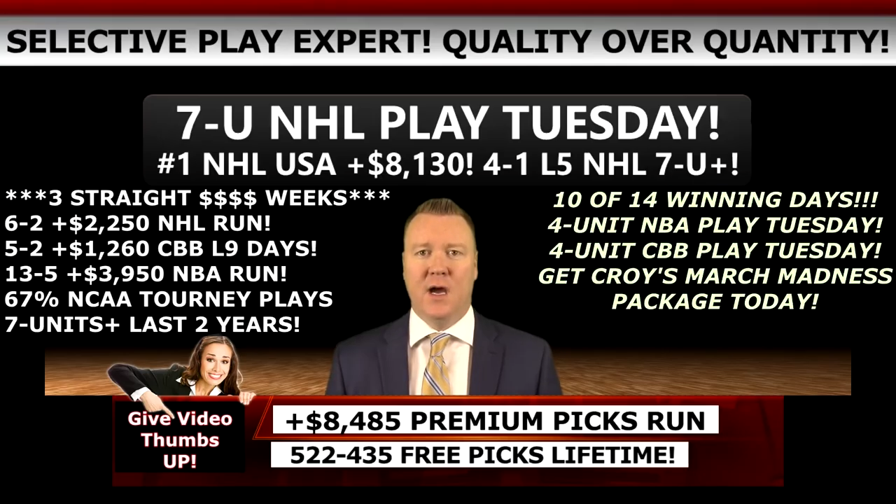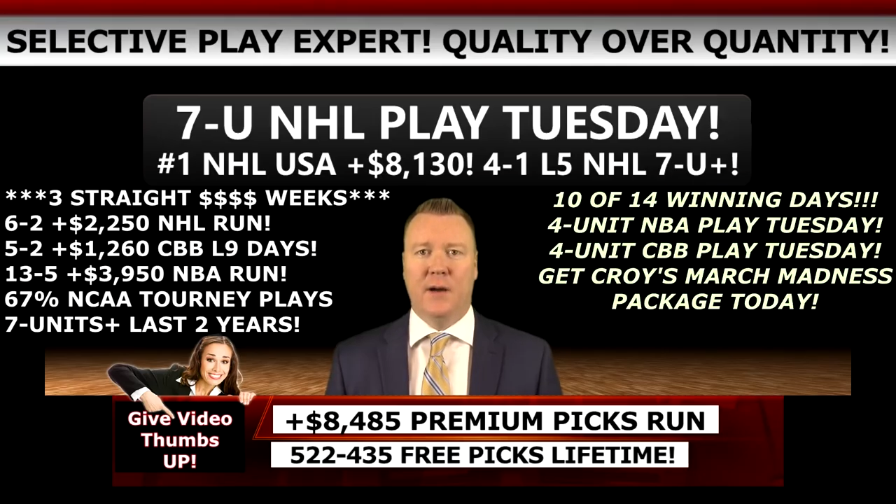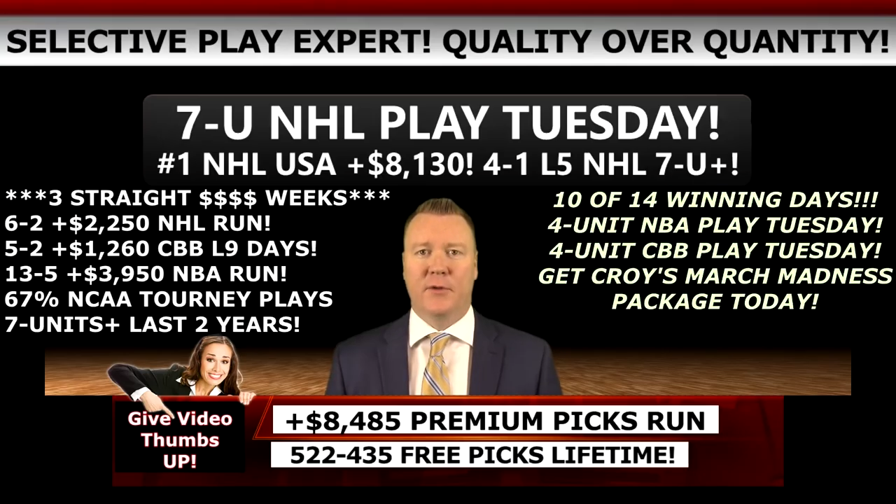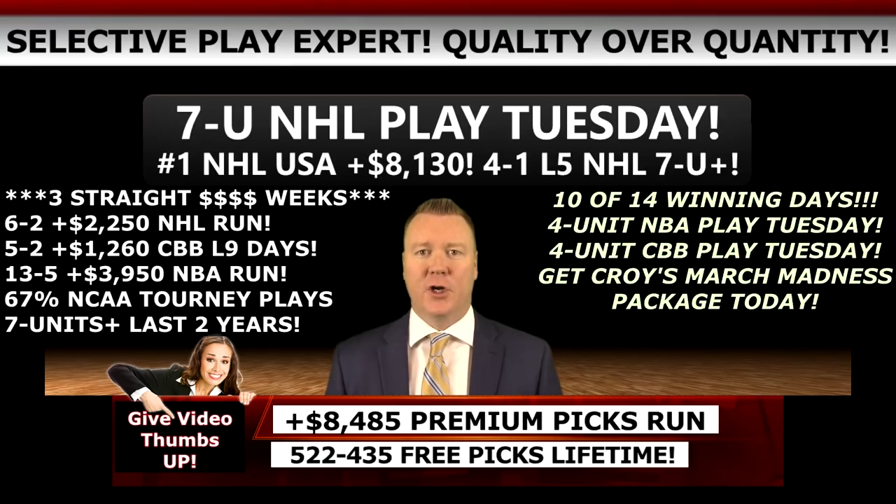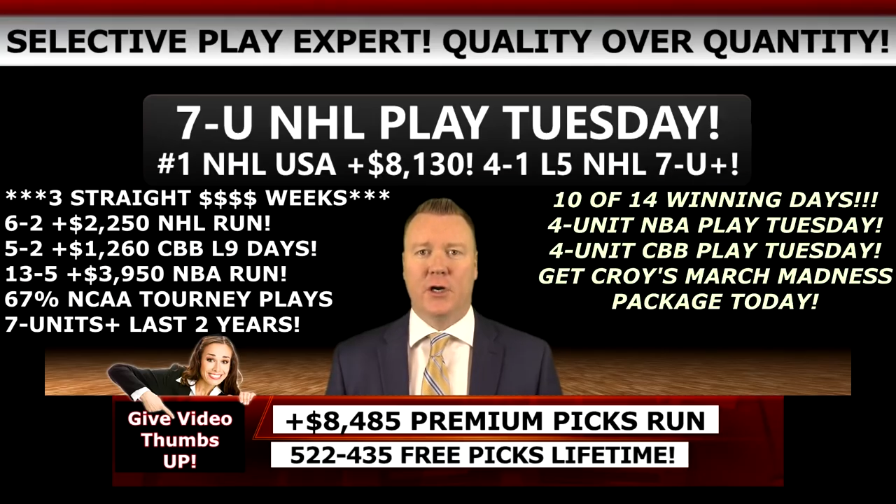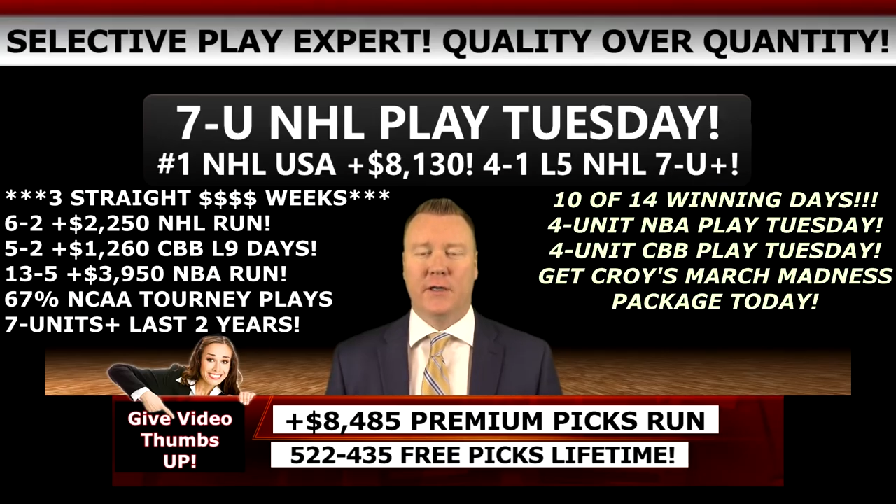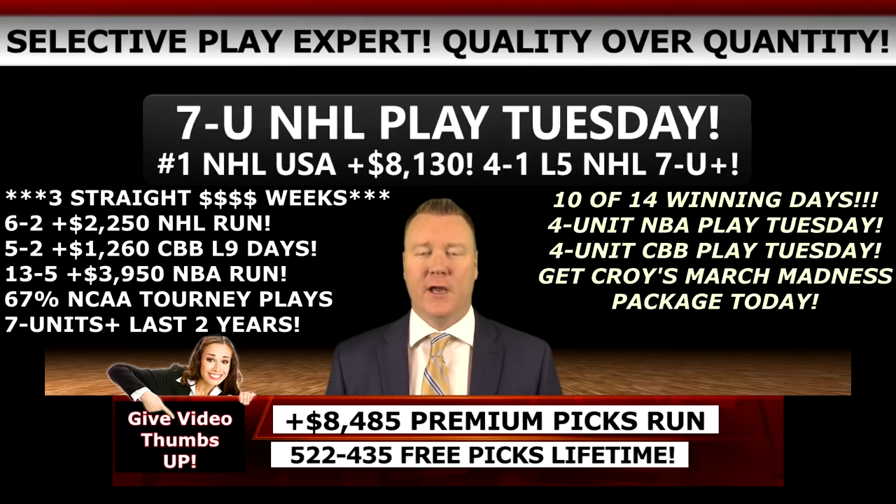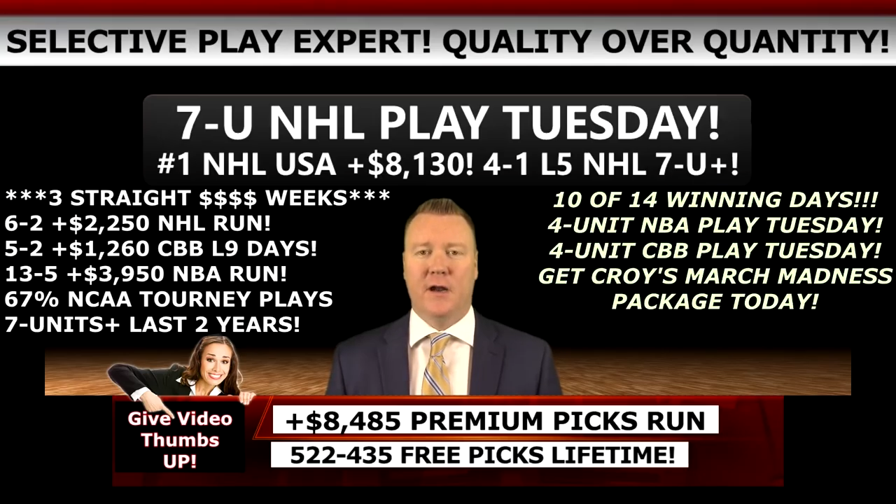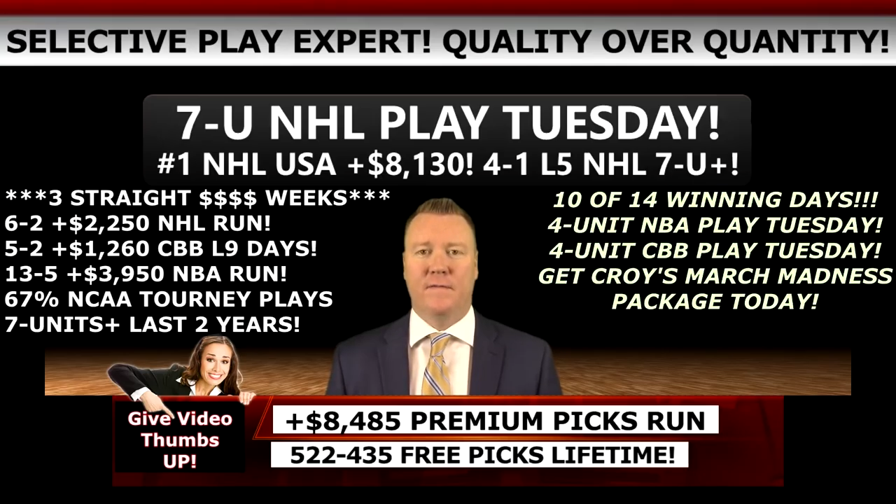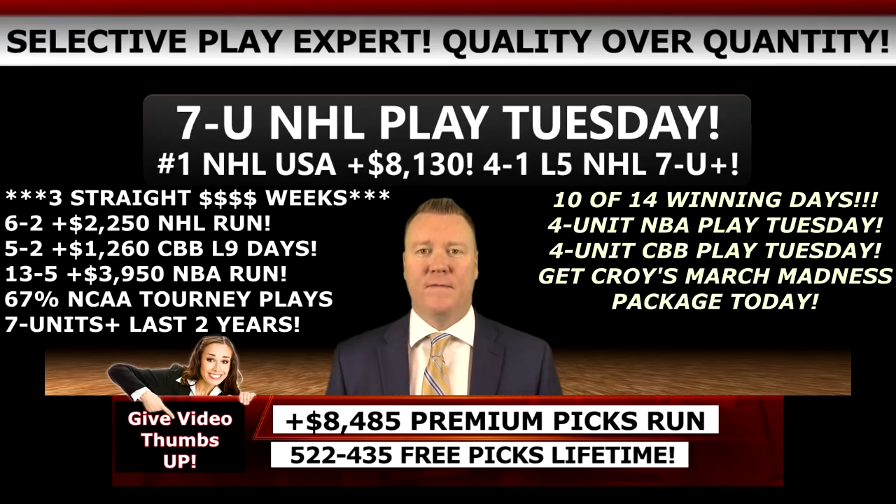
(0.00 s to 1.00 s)
I'm currently
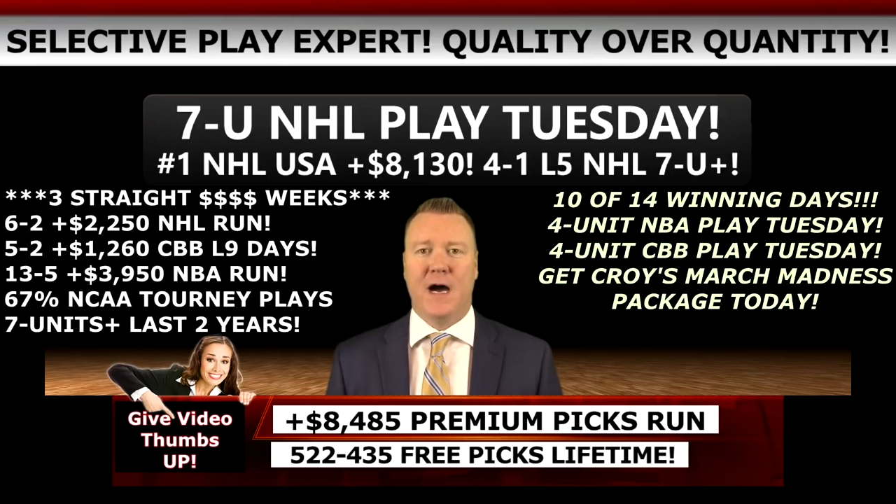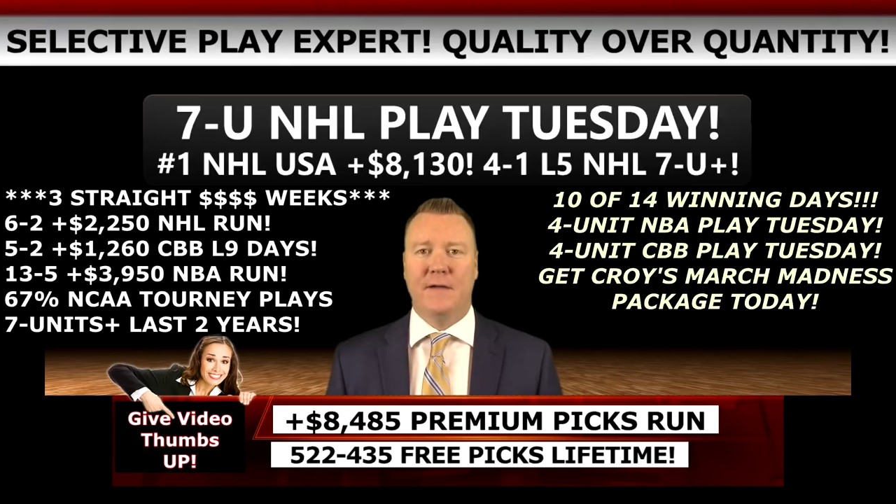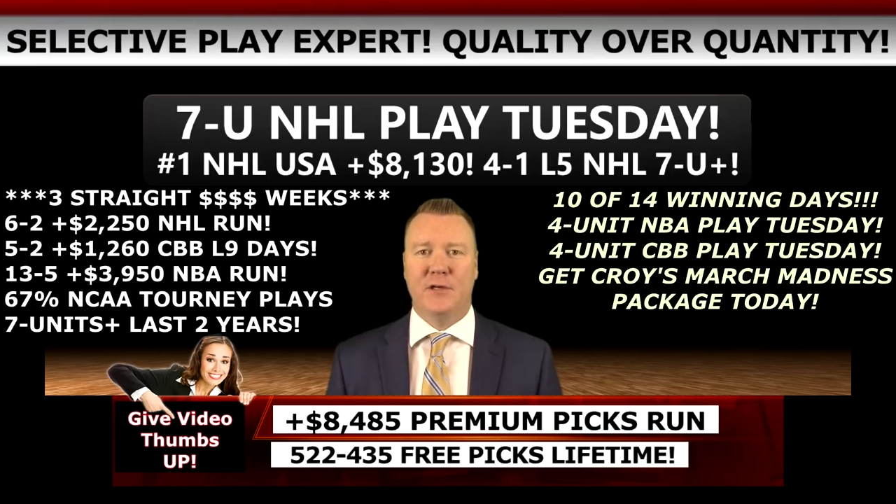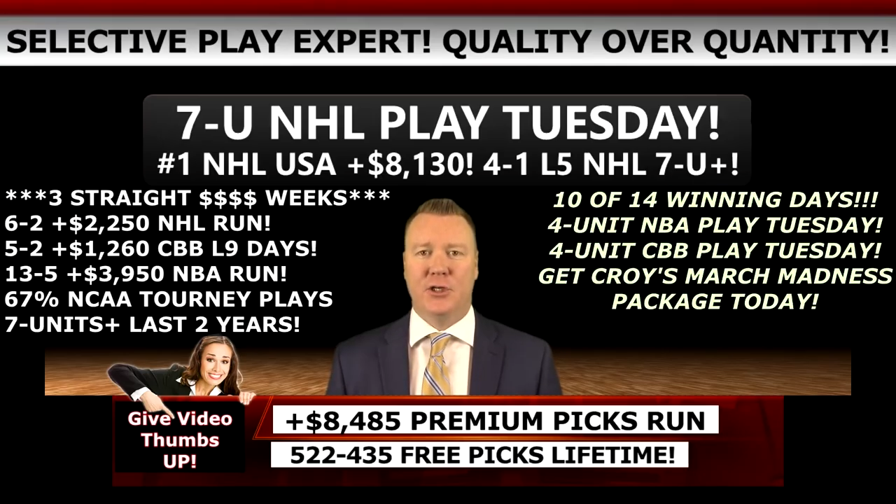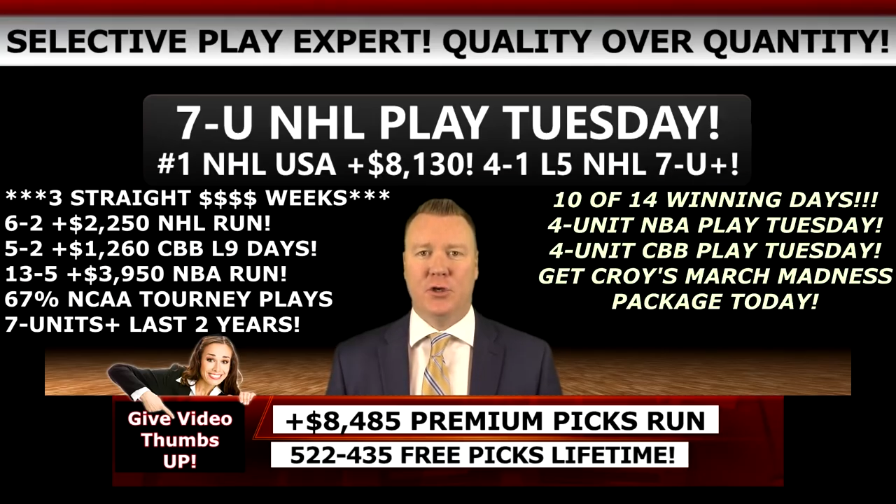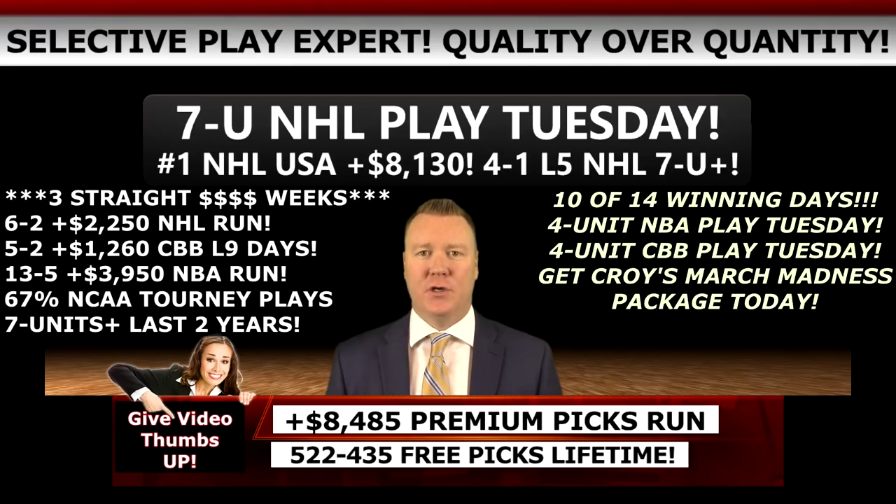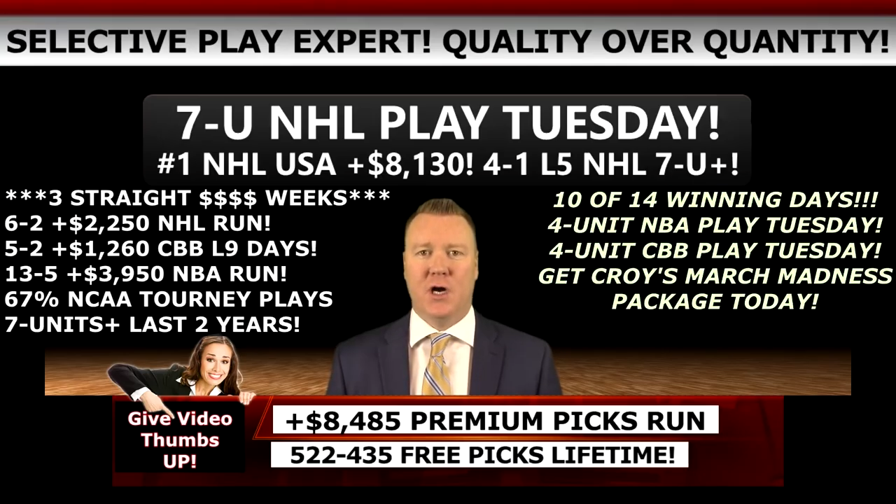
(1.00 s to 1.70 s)
on a five and two